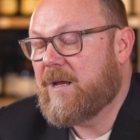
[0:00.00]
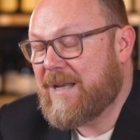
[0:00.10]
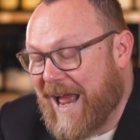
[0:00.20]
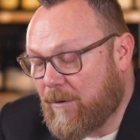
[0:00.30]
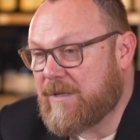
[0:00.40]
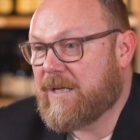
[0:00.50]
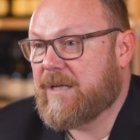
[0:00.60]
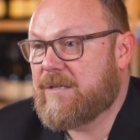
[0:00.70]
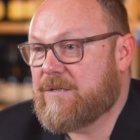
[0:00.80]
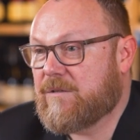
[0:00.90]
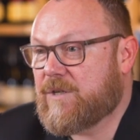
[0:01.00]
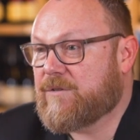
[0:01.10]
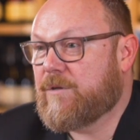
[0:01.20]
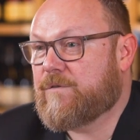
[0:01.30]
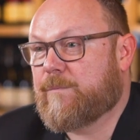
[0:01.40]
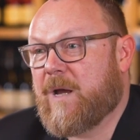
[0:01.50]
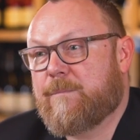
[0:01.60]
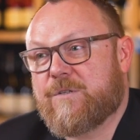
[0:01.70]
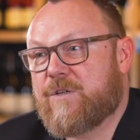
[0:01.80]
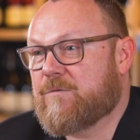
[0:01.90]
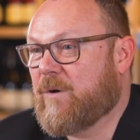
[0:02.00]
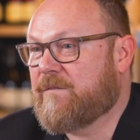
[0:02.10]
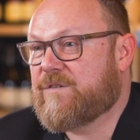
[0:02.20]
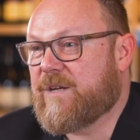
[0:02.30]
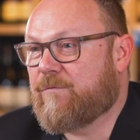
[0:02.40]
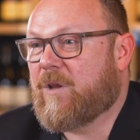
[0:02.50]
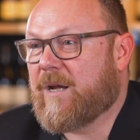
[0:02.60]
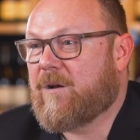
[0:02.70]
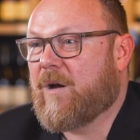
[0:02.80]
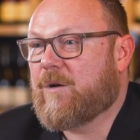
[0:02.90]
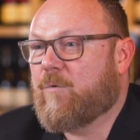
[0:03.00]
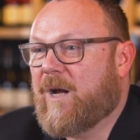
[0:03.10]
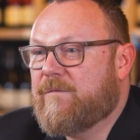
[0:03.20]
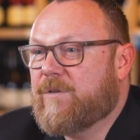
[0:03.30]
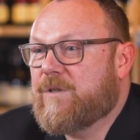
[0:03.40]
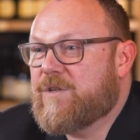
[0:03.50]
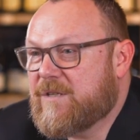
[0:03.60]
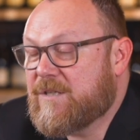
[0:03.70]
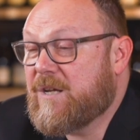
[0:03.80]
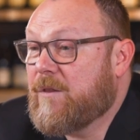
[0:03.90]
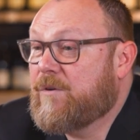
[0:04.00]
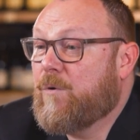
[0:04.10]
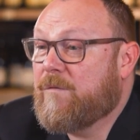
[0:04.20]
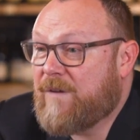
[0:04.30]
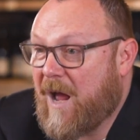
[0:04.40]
Nowadays, Châteauneuf-du-Pape is just one of several iconic wine villages in the Southern Rhone